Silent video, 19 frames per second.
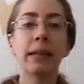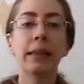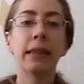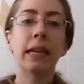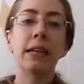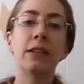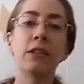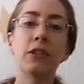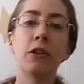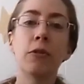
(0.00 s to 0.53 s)

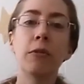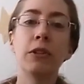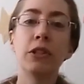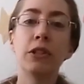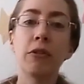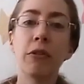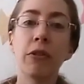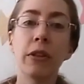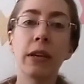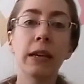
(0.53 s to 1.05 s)
Let us know what
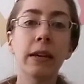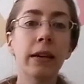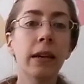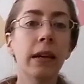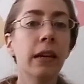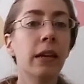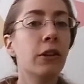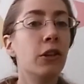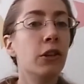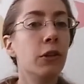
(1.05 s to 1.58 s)
you think.
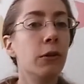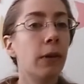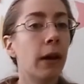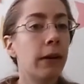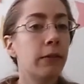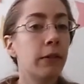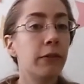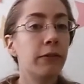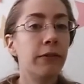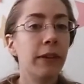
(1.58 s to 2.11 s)
Do you
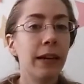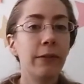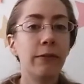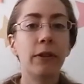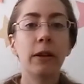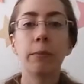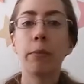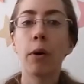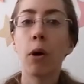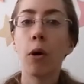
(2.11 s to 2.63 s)
have a
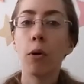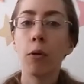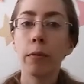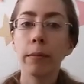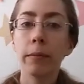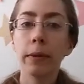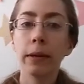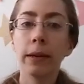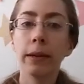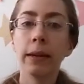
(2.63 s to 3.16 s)
favorite
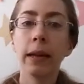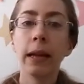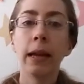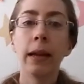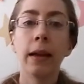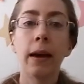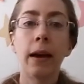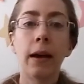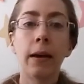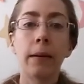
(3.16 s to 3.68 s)
poem?
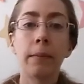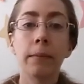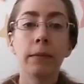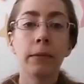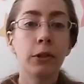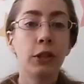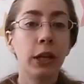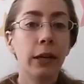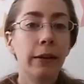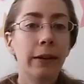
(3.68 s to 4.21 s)

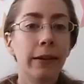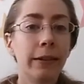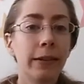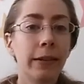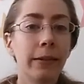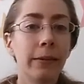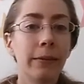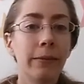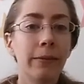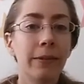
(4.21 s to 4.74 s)
Share
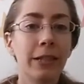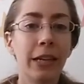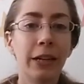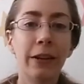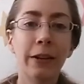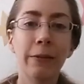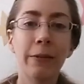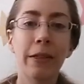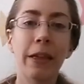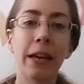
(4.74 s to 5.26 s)

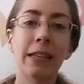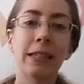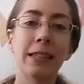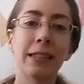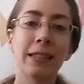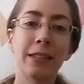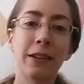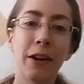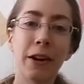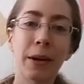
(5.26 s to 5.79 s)
it with us.
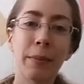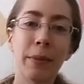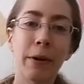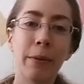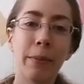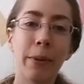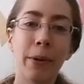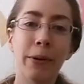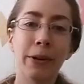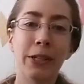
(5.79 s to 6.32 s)
Let's talk
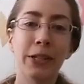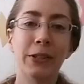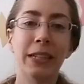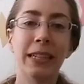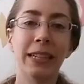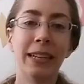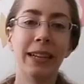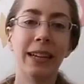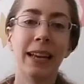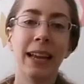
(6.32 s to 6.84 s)
about
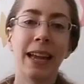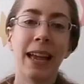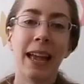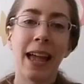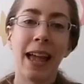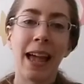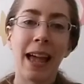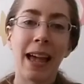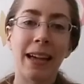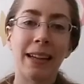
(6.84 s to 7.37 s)
poetry,
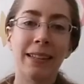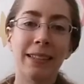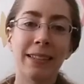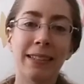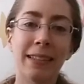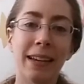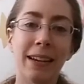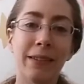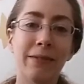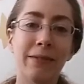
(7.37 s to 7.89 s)
and
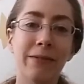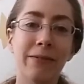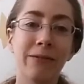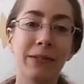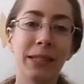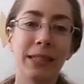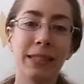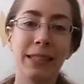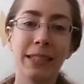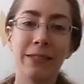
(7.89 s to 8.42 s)

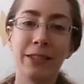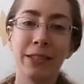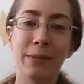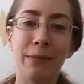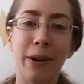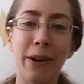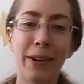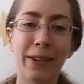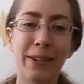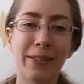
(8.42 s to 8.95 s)
we'll see you
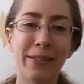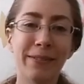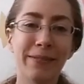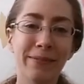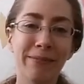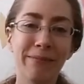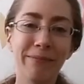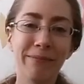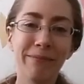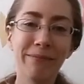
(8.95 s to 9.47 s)
tomorrow.
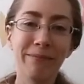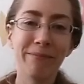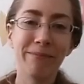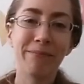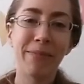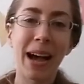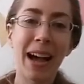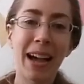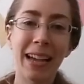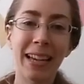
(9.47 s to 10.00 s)

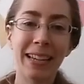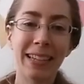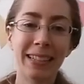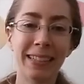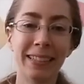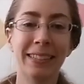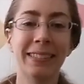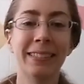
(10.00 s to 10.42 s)
Bye.